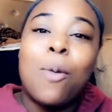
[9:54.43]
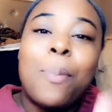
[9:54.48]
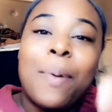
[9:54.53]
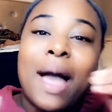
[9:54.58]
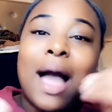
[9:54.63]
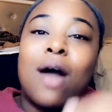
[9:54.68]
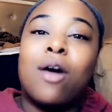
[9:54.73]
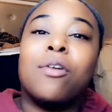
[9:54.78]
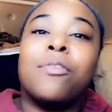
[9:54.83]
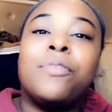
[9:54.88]

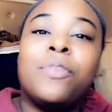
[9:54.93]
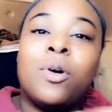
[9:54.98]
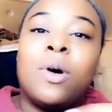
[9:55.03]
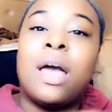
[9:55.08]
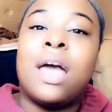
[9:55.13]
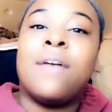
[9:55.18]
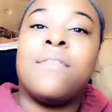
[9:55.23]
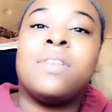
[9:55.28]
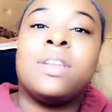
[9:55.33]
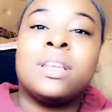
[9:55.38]
powerful
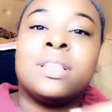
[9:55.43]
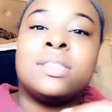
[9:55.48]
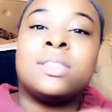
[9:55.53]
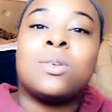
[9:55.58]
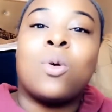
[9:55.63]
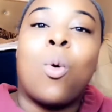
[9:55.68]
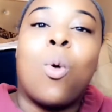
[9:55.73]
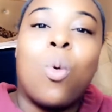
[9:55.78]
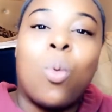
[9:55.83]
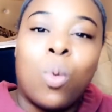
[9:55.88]
evidence
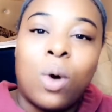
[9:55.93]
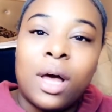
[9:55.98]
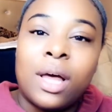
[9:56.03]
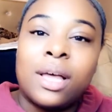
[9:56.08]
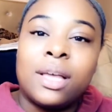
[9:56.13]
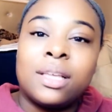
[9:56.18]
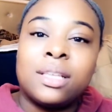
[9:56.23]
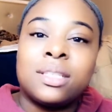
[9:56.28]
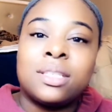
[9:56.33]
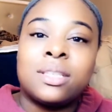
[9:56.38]

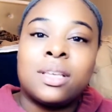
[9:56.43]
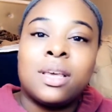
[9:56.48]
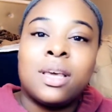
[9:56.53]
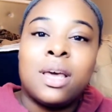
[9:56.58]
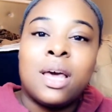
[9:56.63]
was.